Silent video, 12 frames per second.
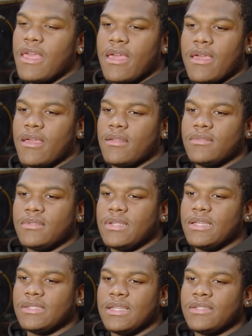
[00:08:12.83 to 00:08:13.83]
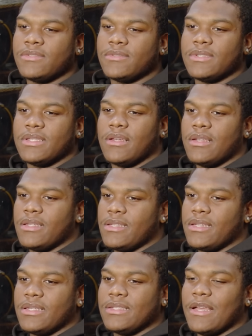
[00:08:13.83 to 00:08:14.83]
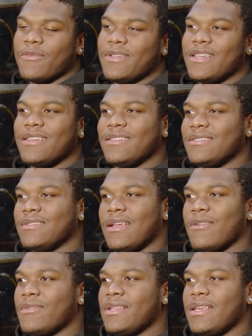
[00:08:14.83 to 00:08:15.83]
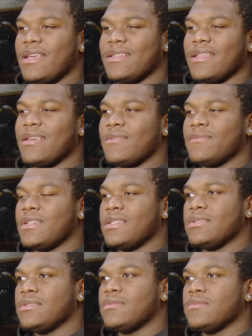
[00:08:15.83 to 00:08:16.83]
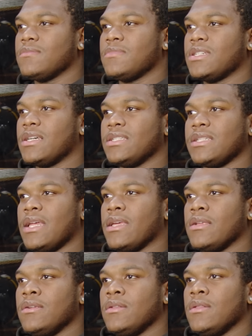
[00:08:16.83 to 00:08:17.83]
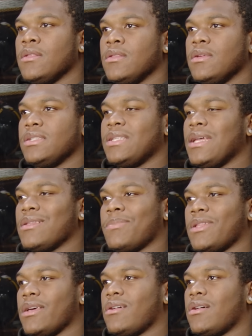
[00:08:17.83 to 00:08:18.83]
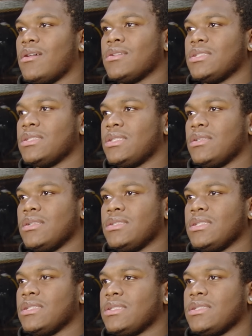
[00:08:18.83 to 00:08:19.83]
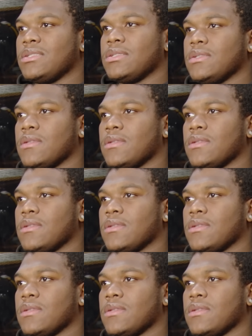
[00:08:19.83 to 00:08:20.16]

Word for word: Yeah, that's really all it is. I really can't think of nothing because, like, it's not the play calls. It's just